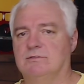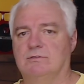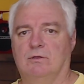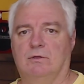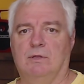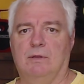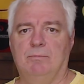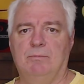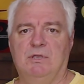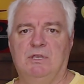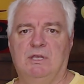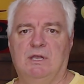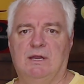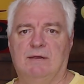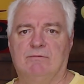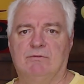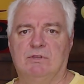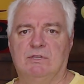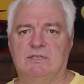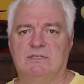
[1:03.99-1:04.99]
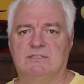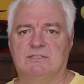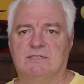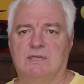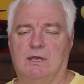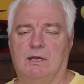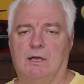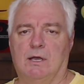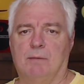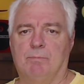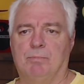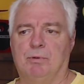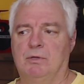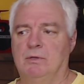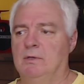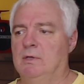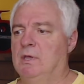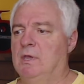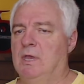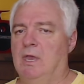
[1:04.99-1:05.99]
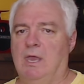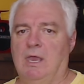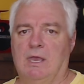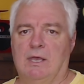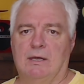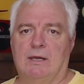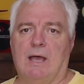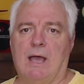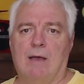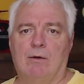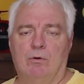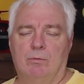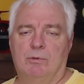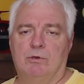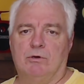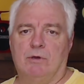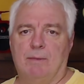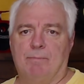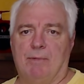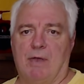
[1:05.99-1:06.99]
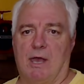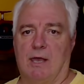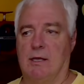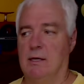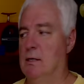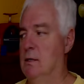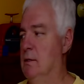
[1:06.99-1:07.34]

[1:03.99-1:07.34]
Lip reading: So let me get everything set up, and I will be right back.